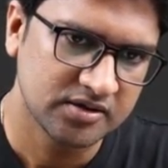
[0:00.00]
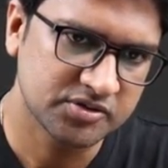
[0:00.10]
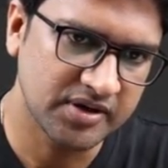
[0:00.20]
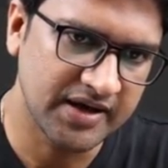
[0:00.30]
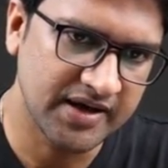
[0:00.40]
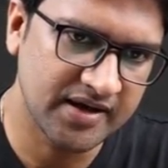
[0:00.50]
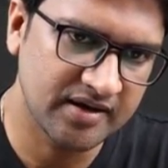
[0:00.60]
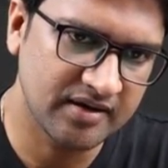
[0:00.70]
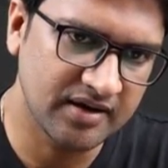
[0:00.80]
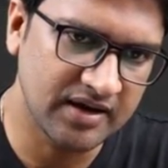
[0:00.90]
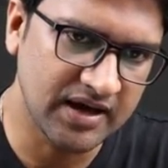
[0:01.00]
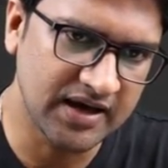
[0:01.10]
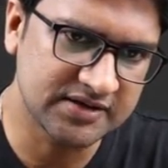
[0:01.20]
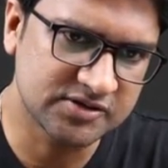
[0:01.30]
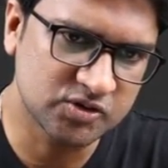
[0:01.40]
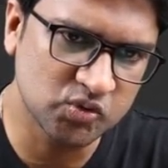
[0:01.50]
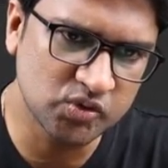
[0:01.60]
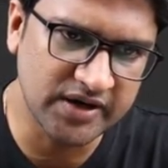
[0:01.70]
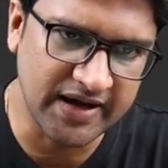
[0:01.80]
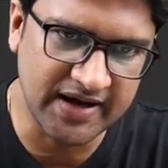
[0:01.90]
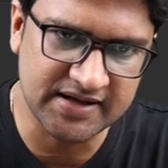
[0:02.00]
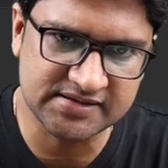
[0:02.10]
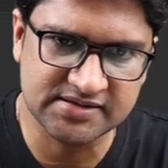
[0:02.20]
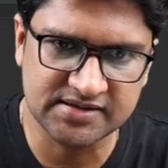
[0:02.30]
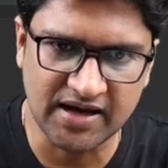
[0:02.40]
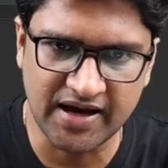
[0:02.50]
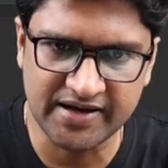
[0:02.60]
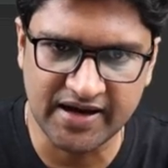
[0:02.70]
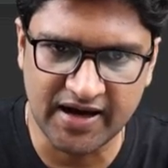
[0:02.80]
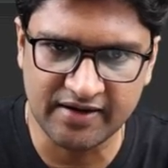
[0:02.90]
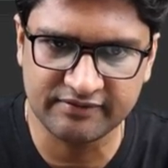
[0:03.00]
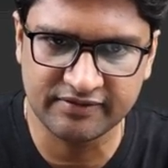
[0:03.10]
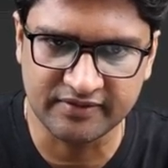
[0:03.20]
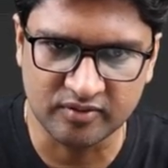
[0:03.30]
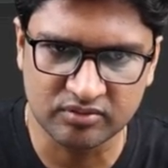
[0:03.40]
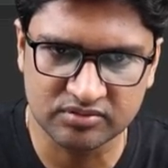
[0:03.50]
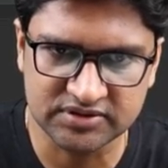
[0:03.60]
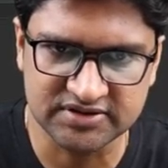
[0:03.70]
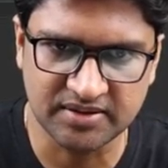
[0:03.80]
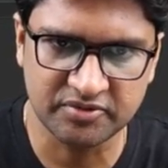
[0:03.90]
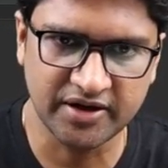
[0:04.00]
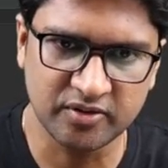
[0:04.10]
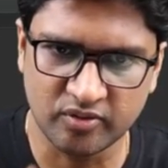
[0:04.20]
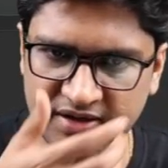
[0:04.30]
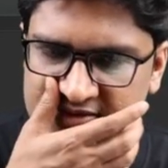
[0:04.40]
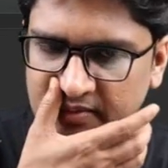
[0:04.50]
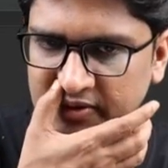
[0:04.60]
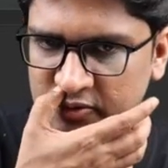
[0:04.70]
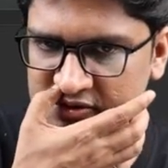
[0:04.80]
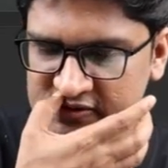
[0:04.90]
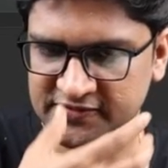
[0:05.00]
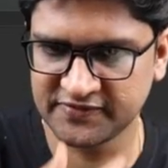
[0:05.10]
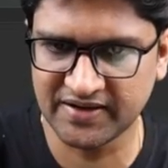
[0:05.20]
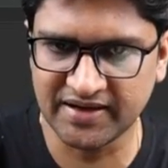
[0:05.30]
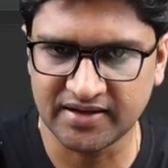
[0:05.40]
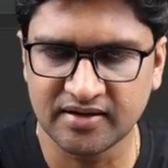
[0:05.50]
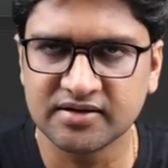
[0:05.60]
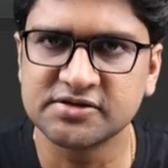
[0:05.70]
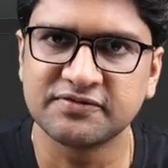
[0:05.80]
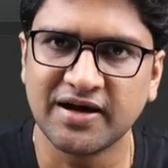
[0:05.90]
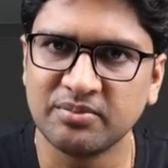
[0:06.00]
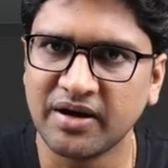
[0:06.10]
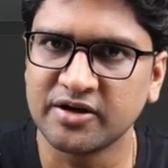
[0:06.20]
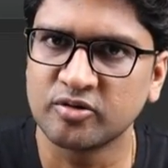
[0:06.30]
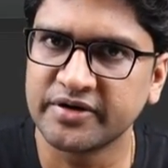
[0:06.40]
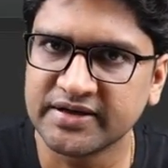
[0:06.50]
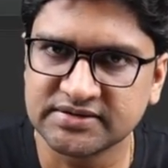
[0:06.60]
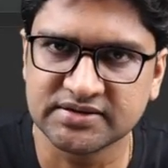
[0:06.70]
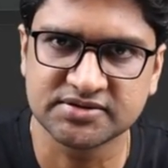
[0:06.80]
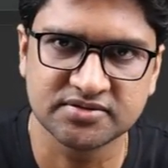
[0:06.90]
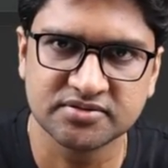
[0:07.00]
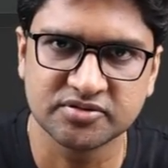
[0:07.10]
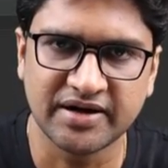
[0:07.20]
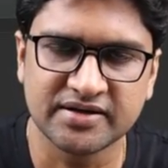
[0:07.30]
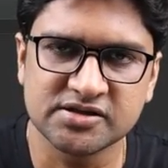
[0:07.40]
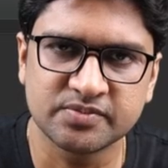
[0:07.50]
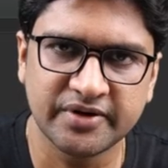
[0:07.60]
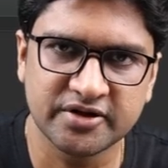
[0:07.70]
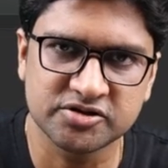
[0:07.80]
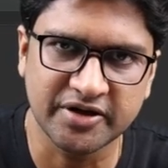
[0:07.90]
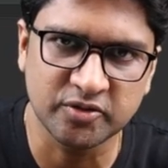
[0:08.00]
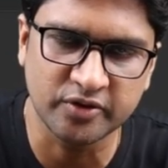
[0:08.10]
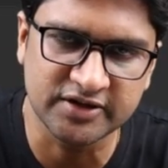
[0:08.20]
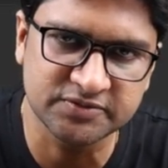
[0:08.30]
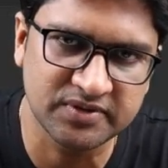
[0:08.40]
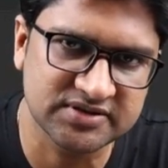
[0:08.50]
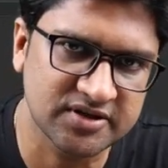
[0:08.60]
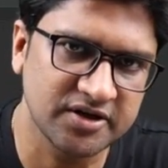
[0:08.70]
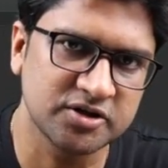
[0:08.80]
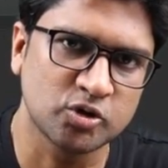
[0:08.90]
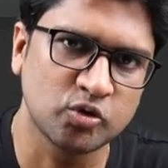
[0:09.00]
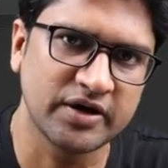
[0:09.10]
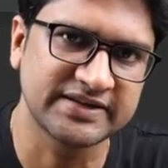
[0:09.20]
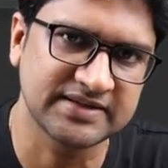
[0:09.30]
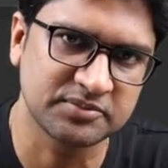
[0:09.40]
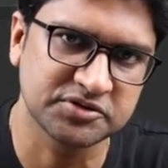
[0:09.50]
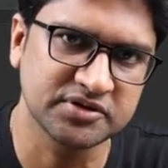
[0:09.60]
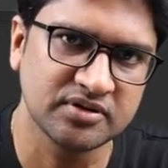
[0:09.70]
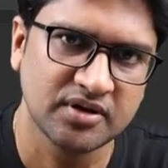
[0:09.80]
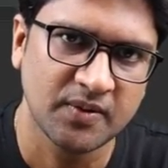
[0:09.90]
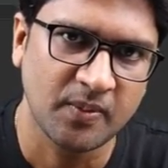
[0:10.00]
So as soon as I have, since I'm trying to write something to this file might not exist. So at this point it's trying to explicitly throw an exception